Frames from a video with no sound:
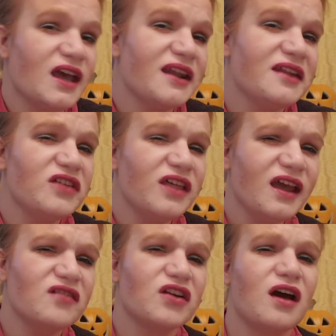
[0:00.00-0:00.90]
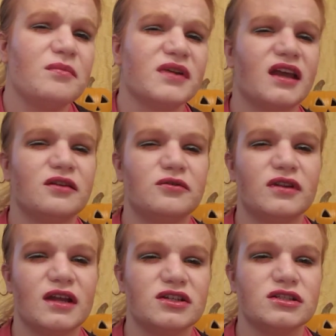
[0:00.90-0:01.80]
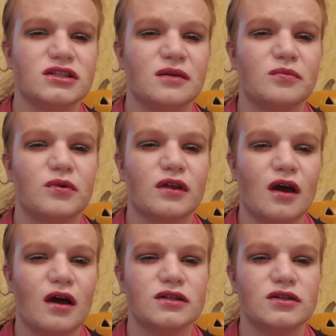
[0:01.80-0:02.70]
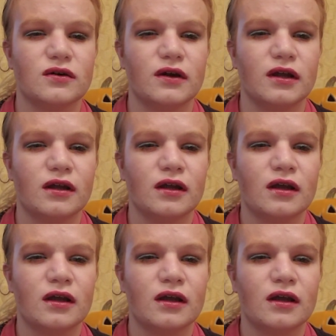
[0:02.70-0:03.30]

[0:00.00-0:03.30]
And I feel like I have a complicated relationship with contouring.